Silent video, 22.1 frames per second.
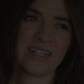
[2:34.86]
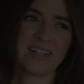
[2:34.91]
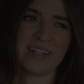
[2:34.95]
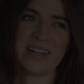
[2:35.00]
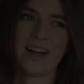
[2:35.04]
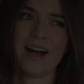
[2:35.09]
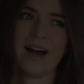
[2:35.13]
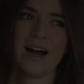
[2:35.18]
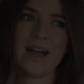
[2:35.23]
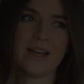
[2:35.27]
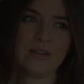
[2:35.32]
like a
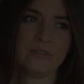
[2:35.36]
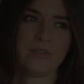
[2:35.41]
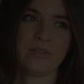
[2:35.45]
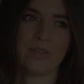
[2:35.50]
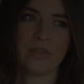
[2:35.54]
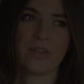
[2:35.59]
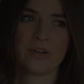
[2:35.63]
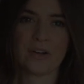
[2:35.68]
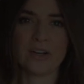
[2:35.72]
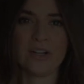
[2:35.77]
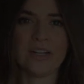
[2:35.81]
high of
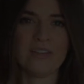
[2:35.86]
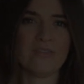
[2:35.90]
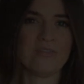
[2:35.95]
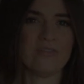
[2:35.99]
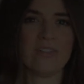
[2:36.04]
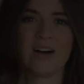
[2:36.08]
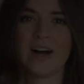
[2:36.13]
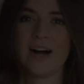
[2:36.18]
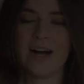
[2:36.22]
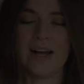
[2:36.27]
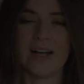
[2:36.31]

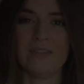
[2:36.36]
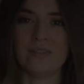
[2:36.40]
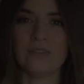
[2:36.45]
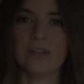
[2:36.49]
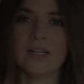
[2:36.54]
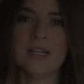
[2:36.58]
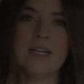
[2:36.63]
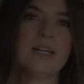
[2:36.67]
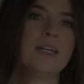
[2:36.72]
35,